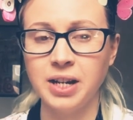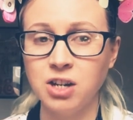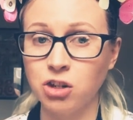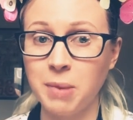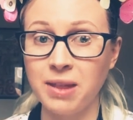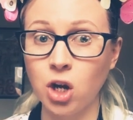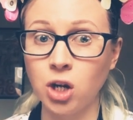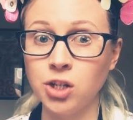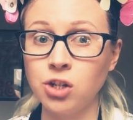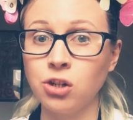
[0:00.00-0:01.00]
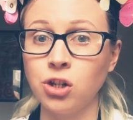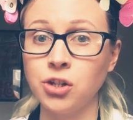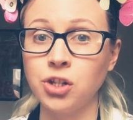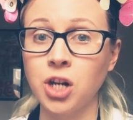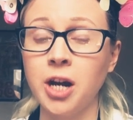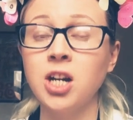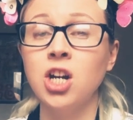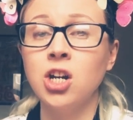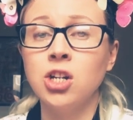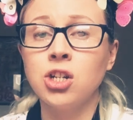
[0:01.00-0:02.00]
to make the consonant cluster
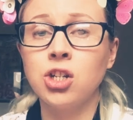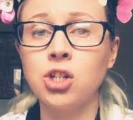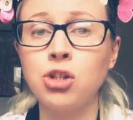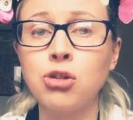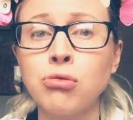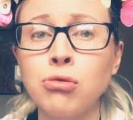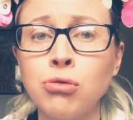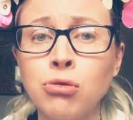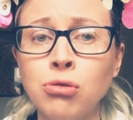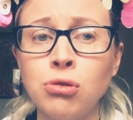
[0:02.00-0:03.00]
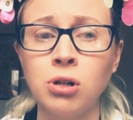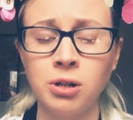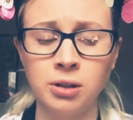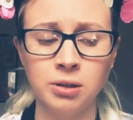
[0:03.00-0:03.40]
stir.